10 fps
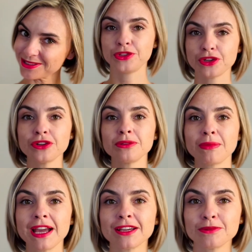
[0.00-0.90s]
Join
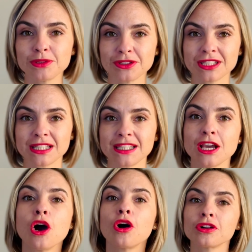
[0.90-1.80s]
my community
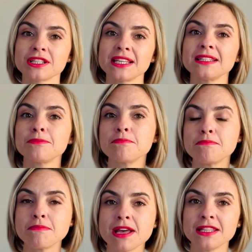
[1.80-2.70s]
or set a
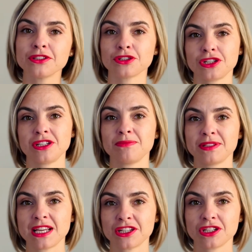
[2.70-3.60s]
mentorship
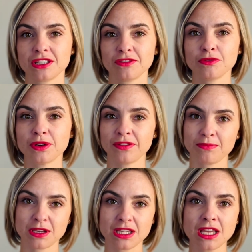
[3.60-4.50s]
session with
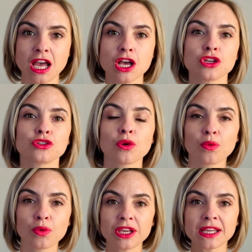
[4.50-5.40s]
me so
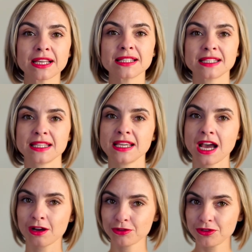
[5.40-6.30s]
we can see
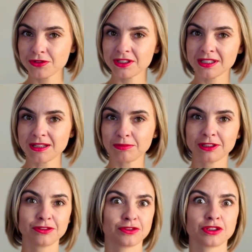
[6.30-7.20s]
how to use the template
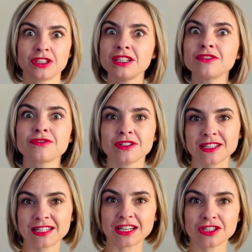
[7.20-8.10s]
for different
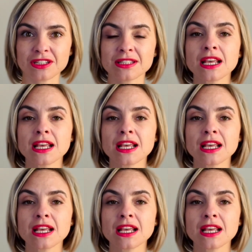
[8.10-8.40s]
sessions,